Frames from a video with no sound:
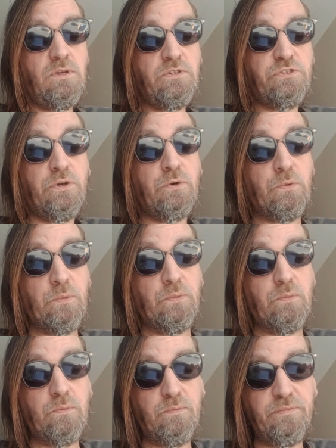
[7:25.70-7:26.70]
So
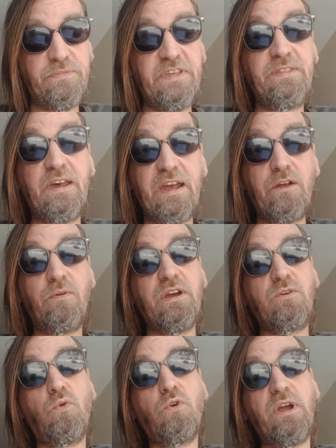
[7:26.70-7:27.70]
then the
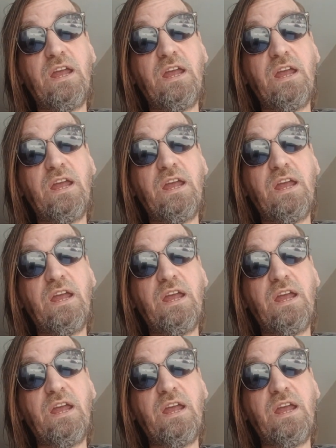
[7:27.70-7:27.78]
Iraq War